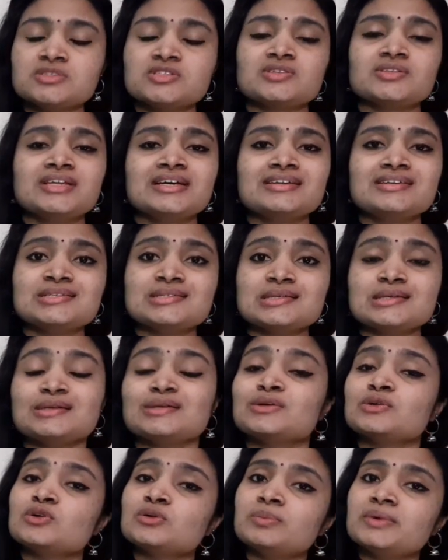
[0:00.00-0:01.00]
So there is a
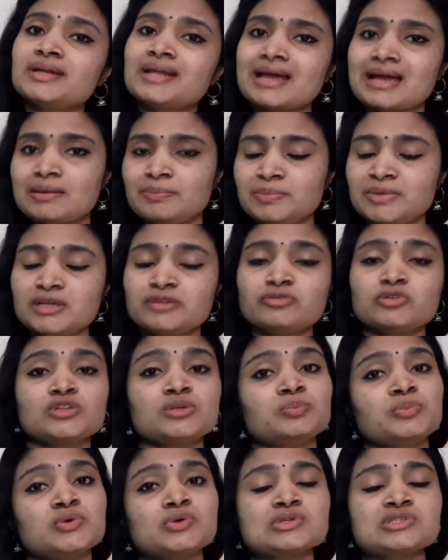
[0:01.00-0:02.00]
recruitment happening for the
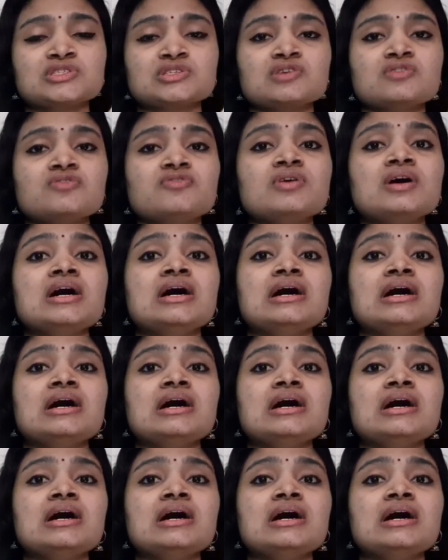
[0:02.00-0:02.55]
post of